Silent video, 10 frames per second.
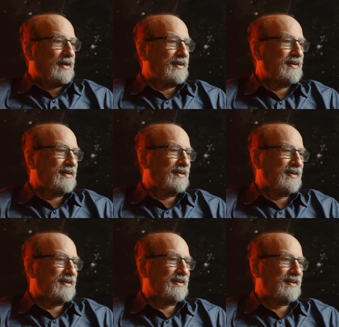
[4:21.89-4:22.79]

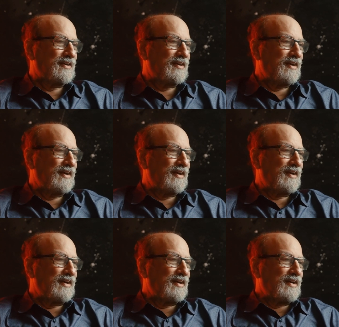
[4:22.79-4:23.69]

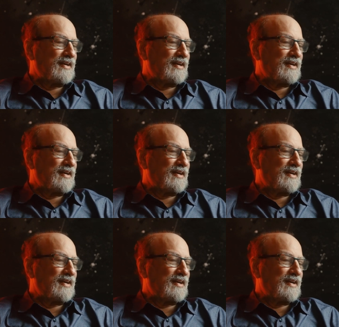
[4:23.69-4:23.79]
(silence)